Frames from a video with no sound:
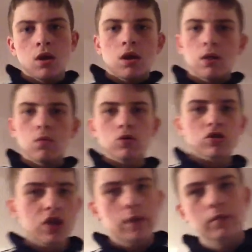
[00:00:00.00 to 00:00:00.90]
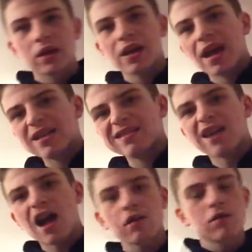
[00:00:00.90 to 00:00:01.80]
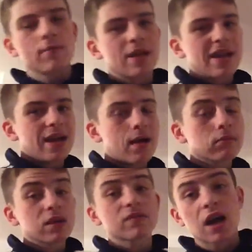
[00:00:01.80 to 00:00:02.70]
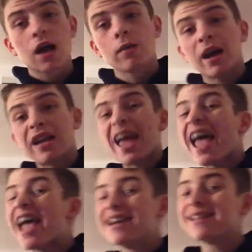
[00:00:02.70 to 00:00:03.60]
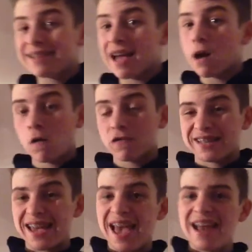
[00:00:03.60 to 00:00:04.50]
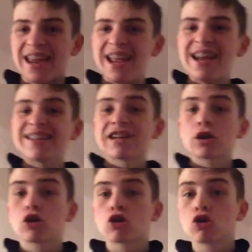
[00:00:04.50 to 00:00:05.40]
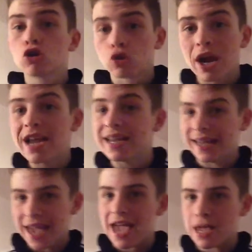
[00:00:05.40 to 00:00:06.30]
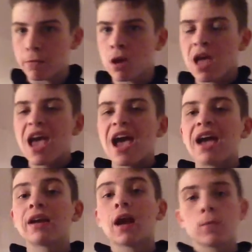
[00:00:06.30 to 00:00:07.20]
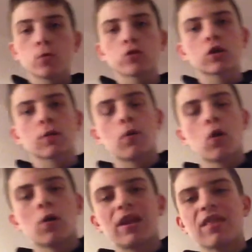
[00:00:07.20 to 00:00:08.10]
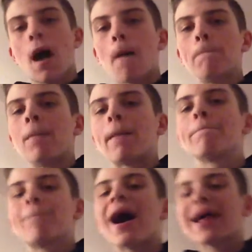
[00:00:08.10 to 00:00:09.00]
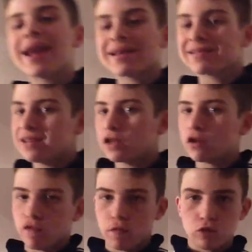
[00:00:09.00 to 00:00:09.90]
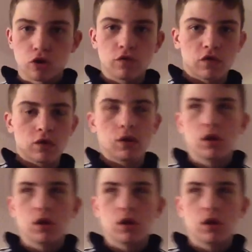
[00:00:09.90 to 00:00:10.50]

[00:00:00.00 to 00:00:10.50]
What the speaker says: Now, what's Skyrim going to get? Skyrim, I'm going to give Skyrim an 8 out of 10. It is a great game, and I'm also going to put on it my badass seal of approval.